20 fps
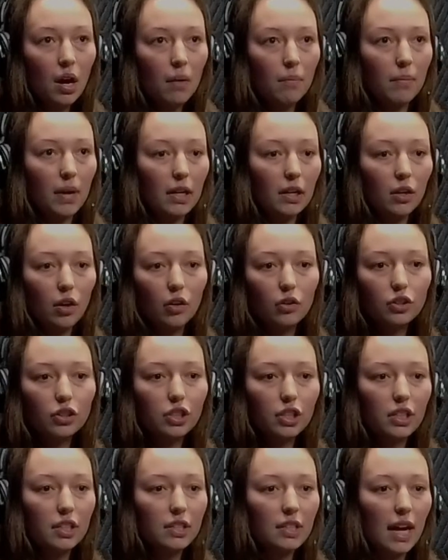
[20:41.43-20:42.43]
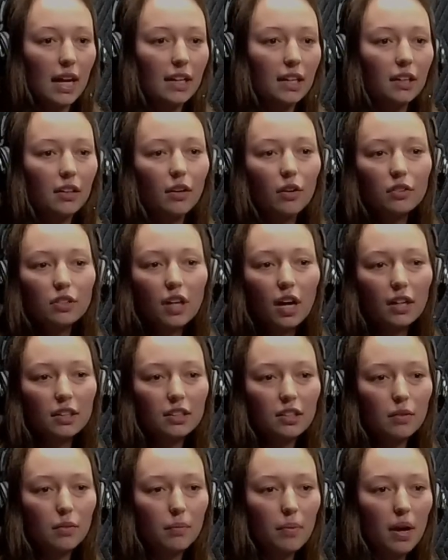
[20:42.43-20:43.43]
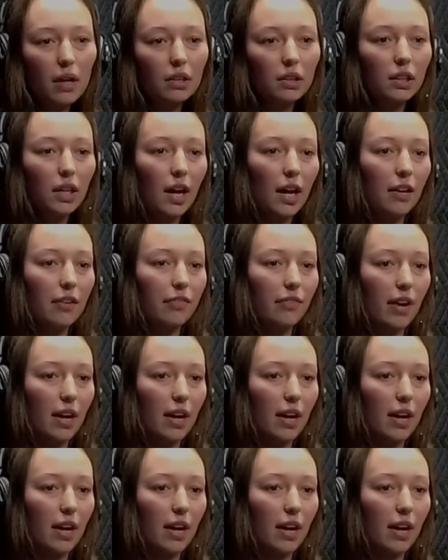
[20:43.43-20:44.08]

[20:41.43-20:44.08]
My coaches, I can go talk to them about life.